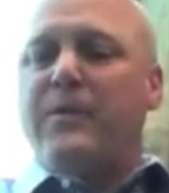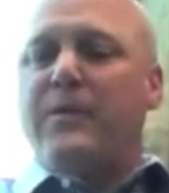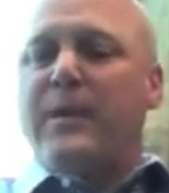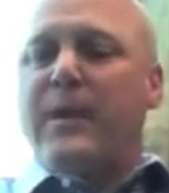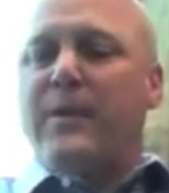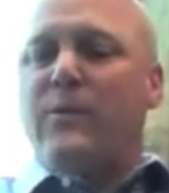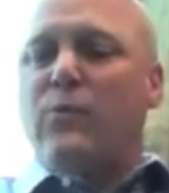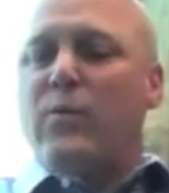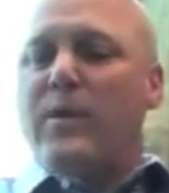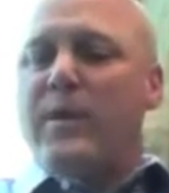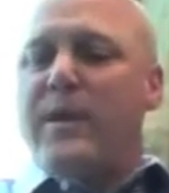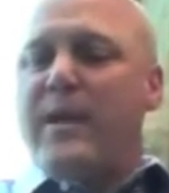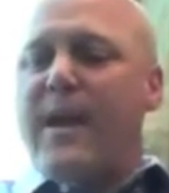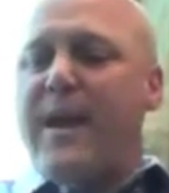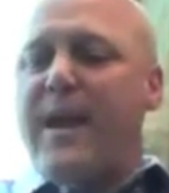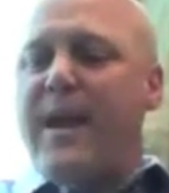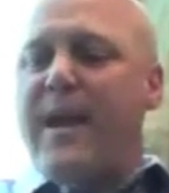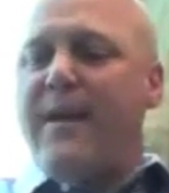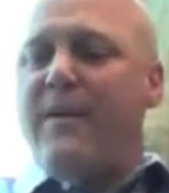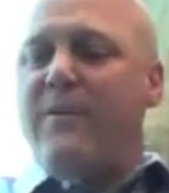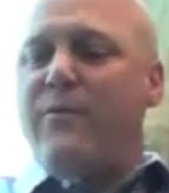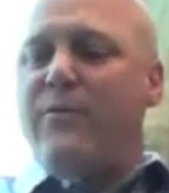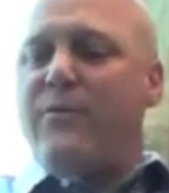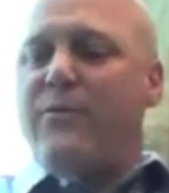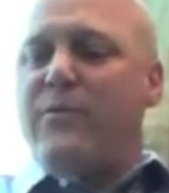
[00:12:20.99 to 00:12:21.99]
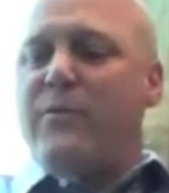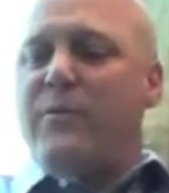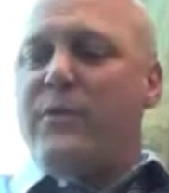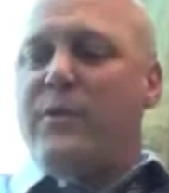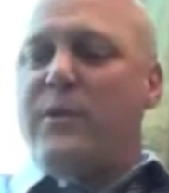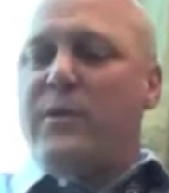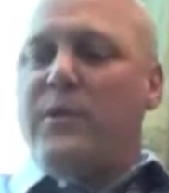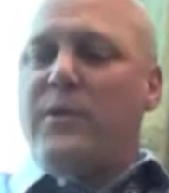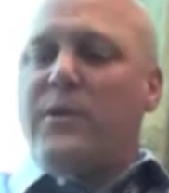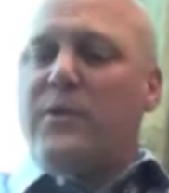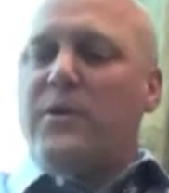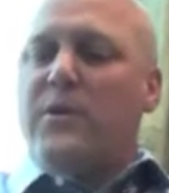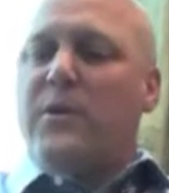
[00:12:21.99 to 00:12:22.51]
that we have
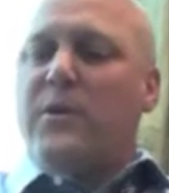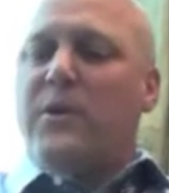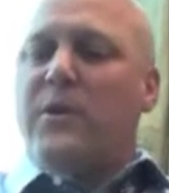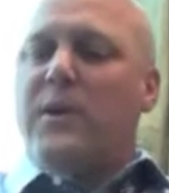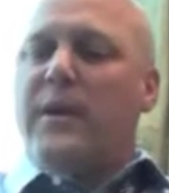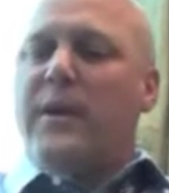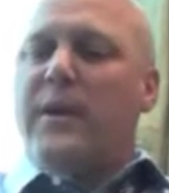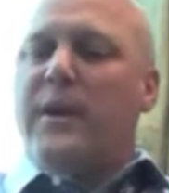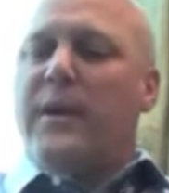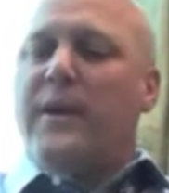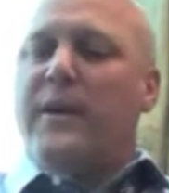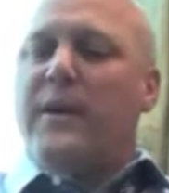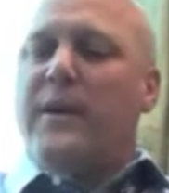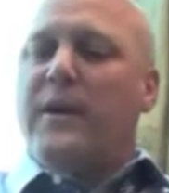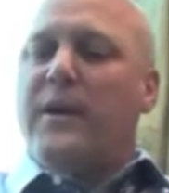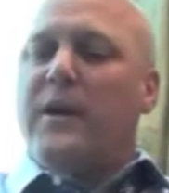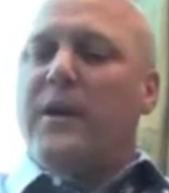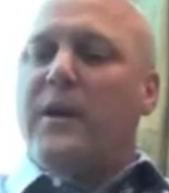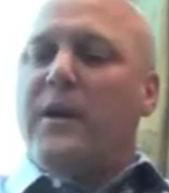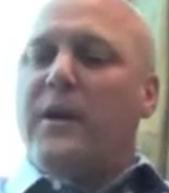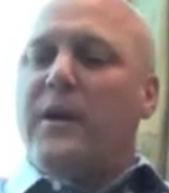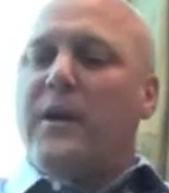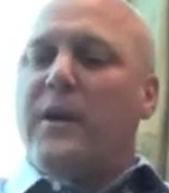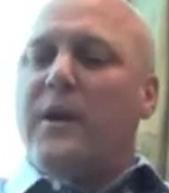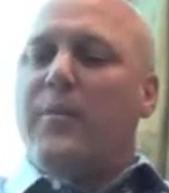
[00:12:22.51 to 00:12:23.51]
a